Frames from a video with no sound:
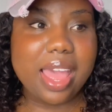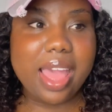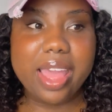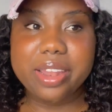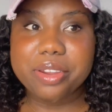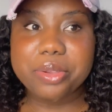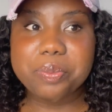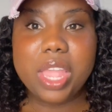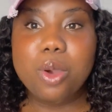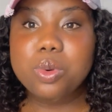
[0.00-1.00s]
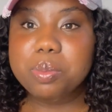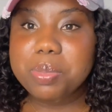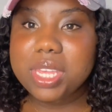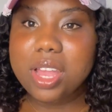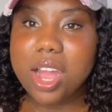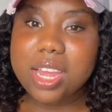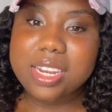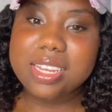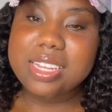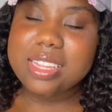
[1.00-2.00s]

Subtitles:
and I would be on